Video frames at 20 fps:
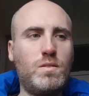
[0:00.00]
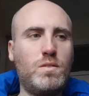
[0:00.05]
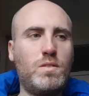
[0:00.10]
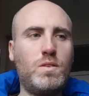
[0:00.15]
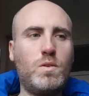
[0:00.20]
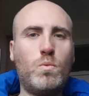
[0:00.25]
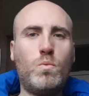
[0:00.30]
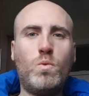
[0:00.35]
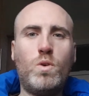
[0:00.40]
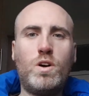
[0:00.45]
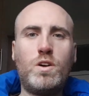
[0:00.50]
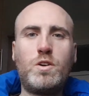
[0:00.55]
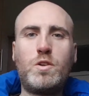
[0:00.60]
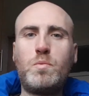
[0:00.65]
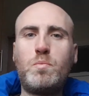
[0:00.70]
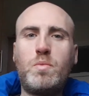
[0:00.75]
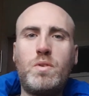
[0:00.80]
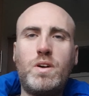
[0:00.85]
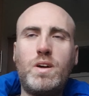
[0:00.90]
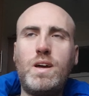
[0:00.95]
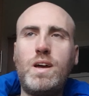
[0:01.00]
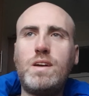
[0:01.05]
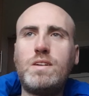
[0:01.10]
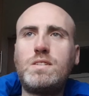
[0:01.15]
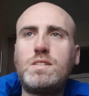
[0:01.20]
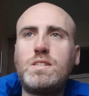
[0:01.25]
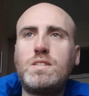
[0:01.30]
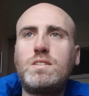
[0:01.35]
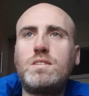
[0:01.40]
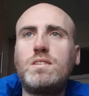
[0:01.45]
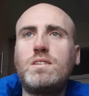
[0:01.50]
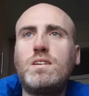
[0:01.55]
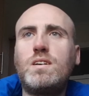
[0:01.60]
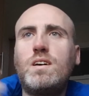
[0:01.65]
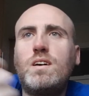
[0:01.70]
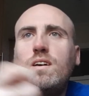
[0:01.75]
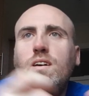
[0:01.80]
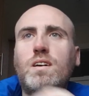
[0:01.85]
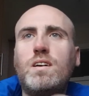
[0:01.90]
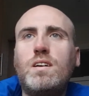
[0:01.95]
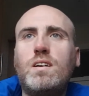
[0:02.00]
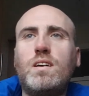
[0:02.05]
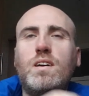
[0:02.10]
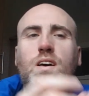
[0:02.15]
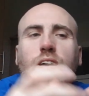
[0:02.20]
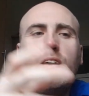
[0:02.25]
the WordPress